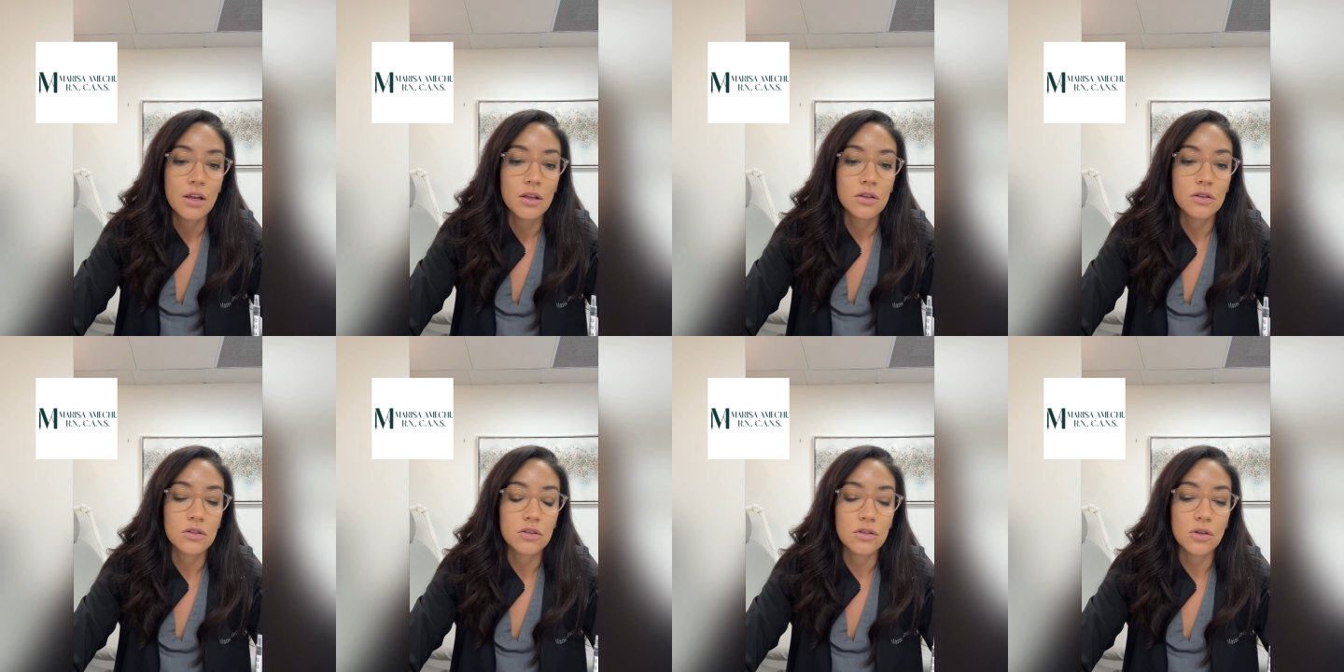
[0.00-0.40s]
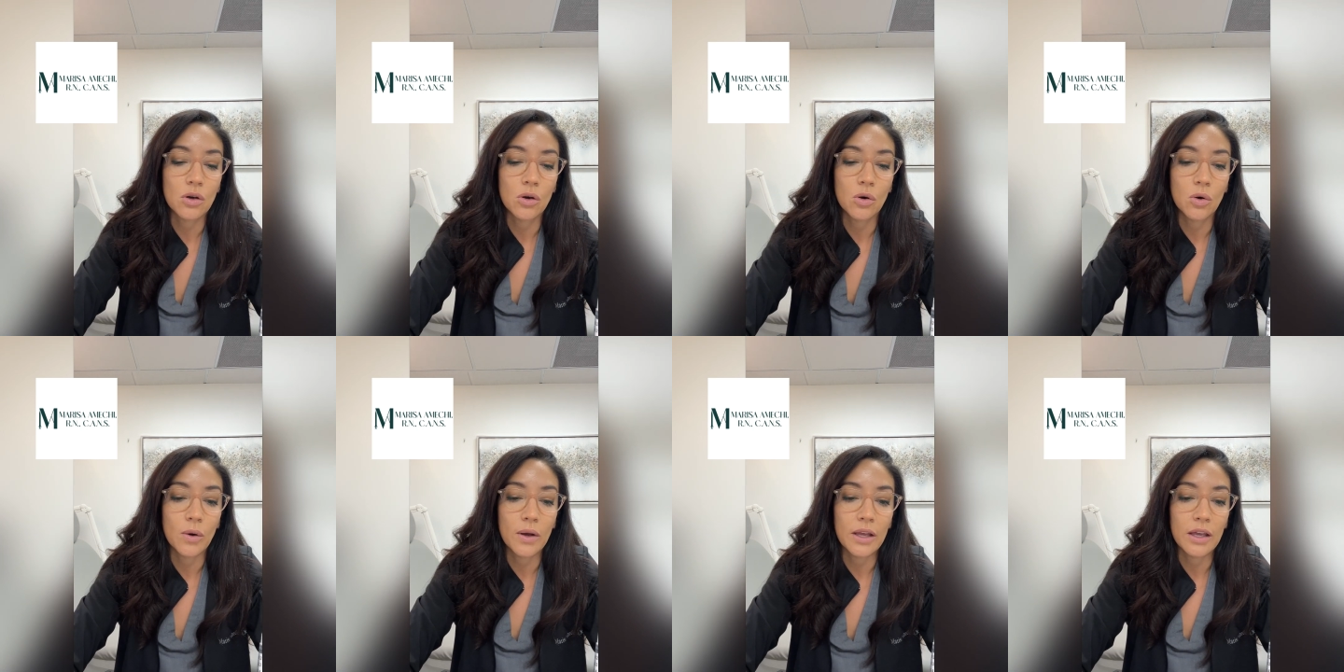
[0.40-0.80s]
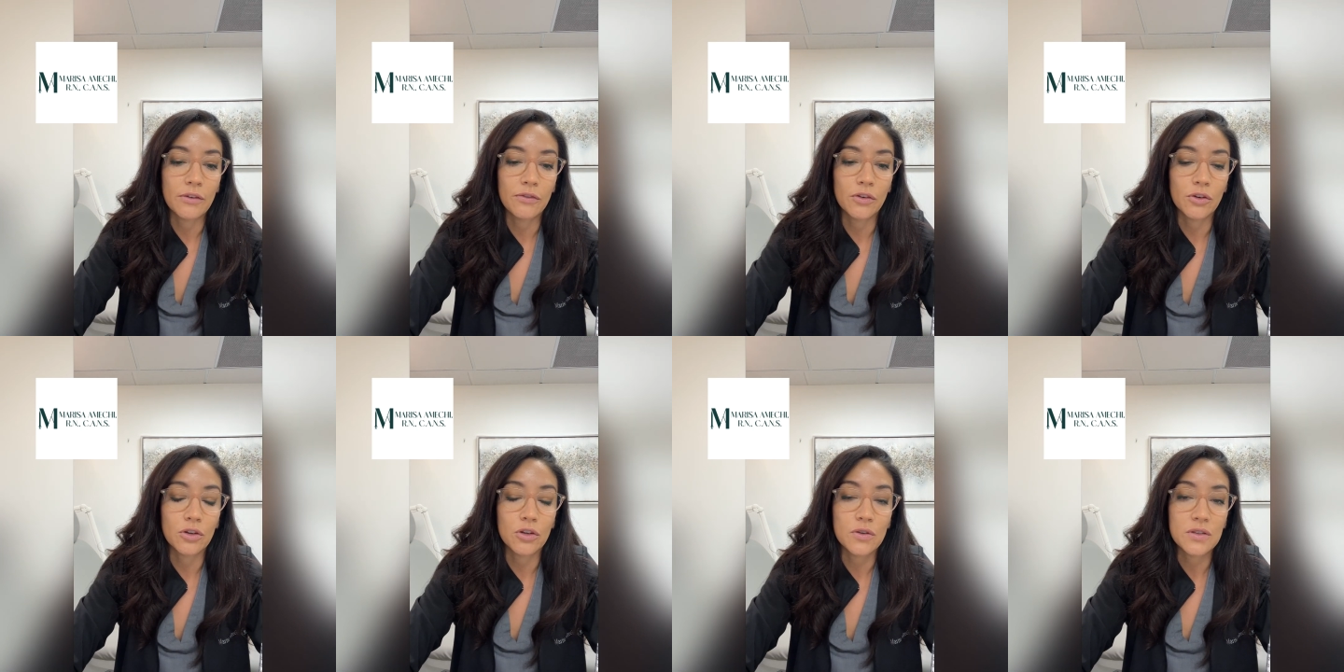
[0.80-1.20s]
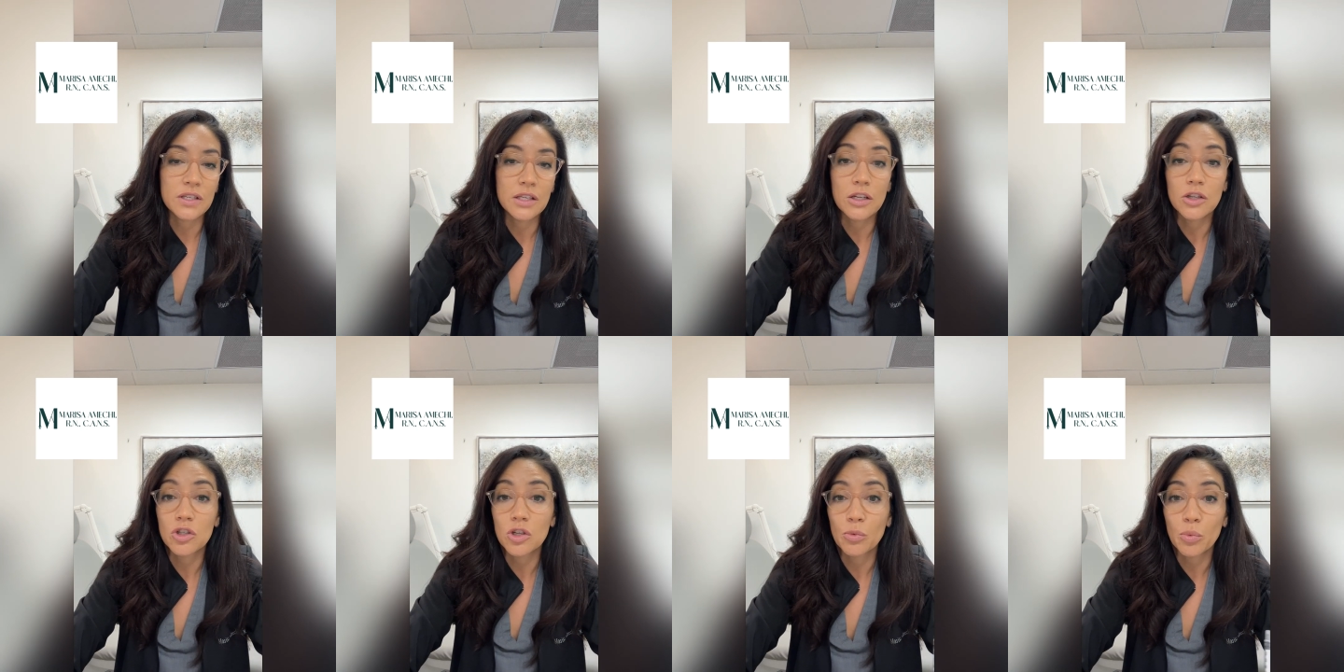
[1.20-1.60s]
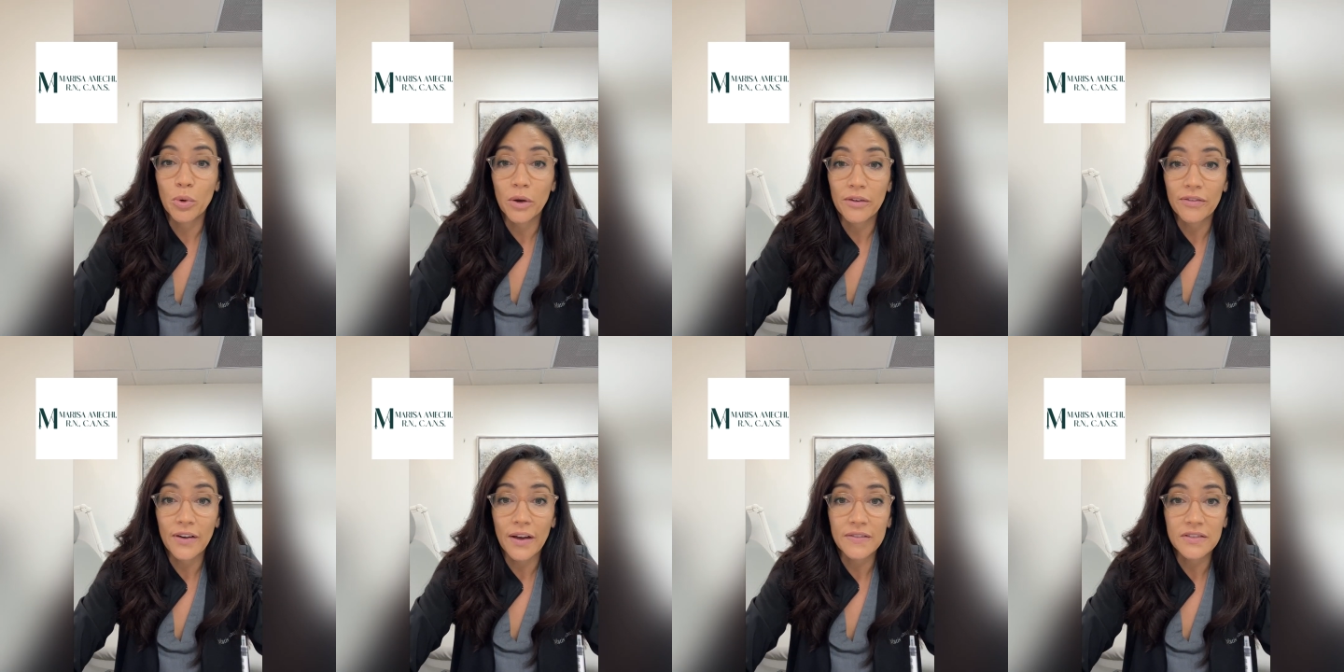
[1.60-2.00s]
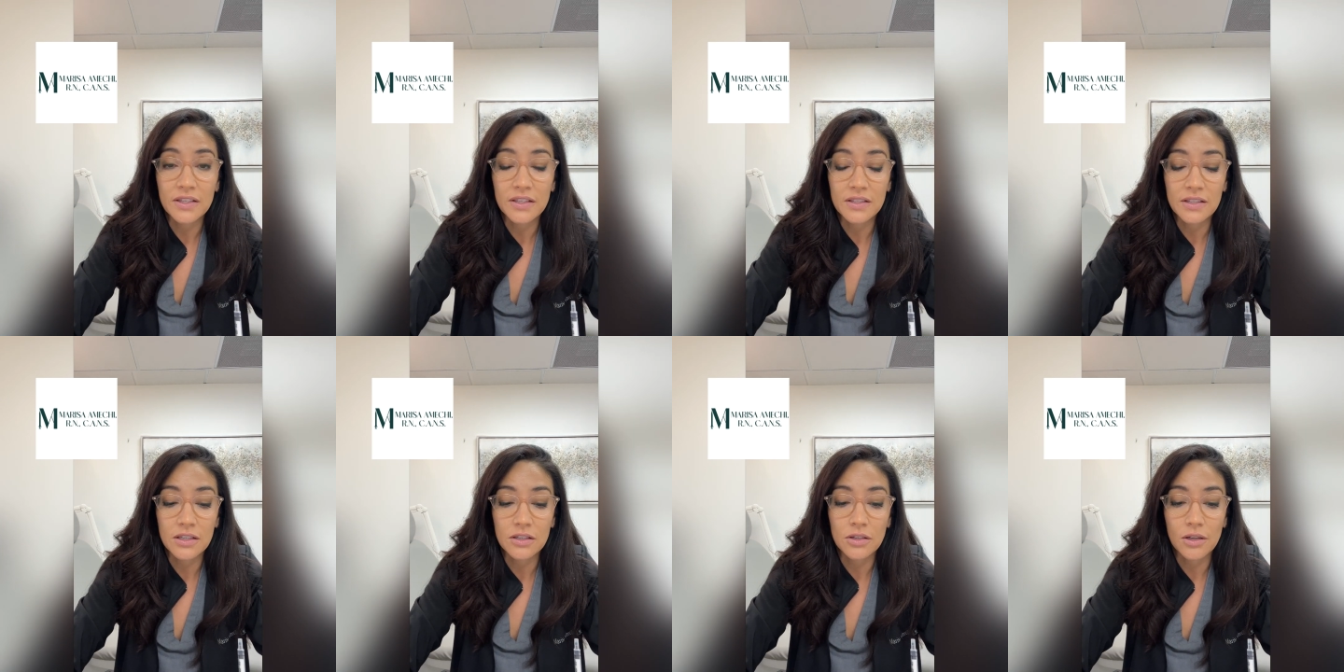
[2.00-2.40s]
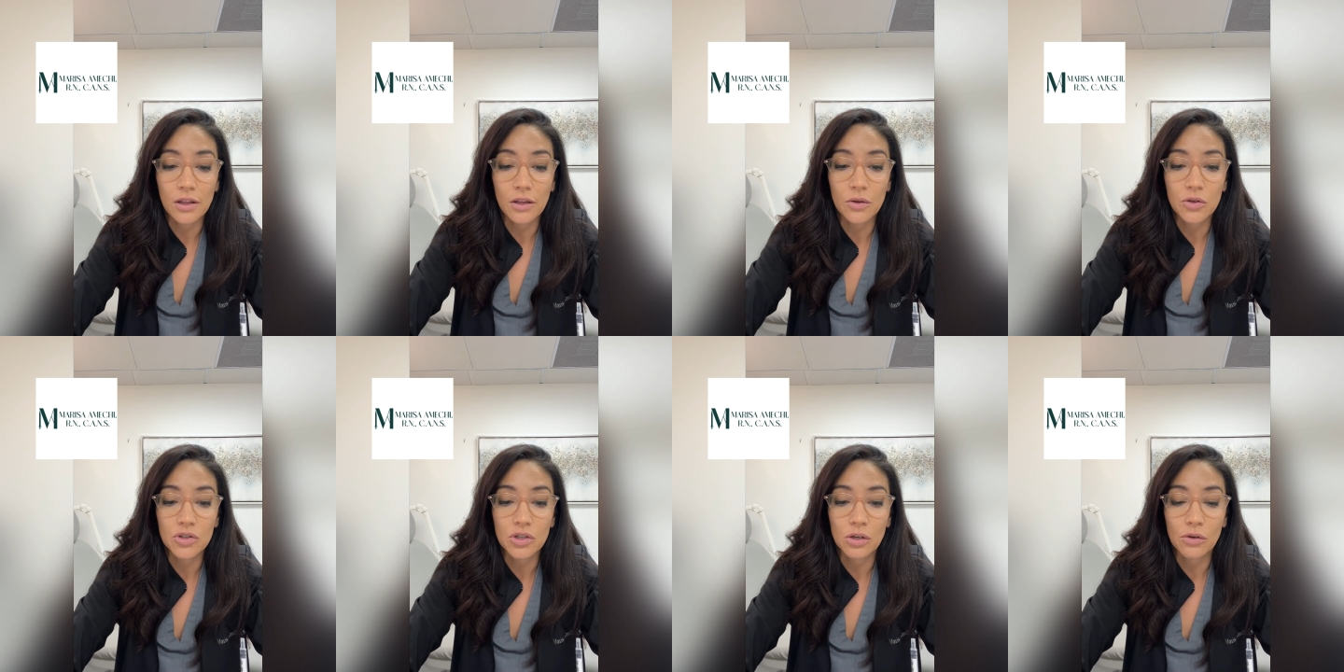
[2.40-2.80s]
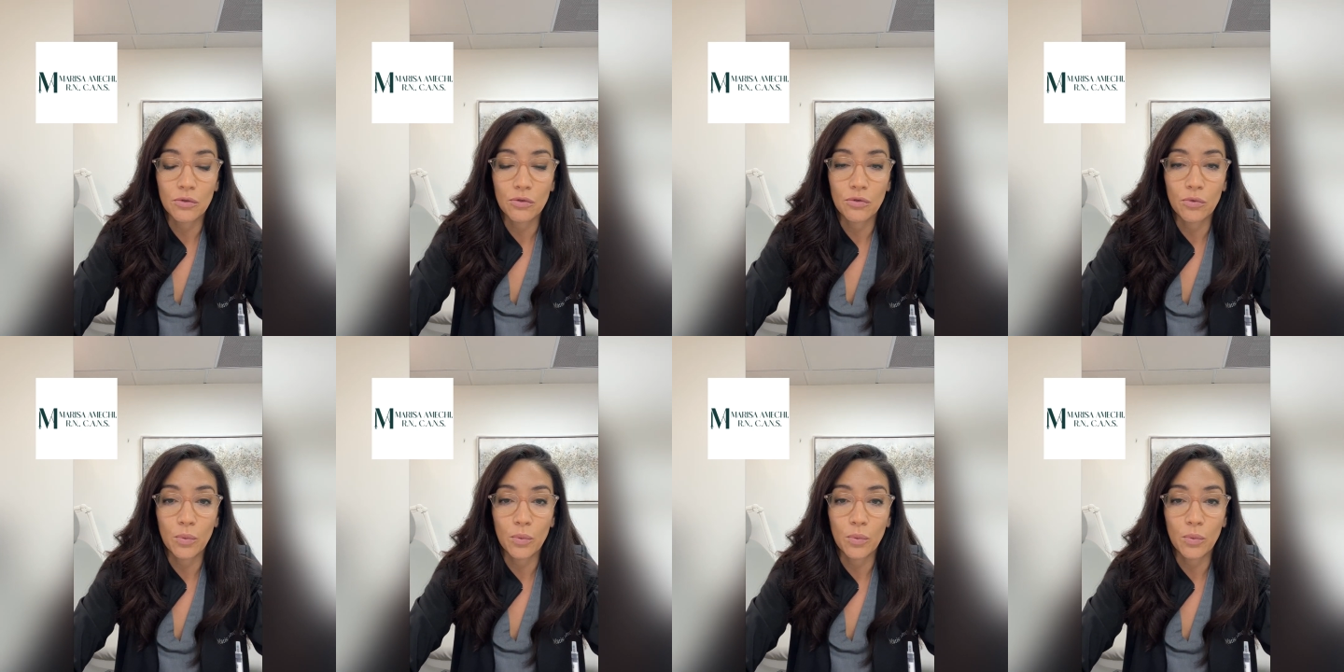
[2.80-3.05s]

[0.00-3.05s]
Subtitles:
So if you're using a 2.5 cc dilution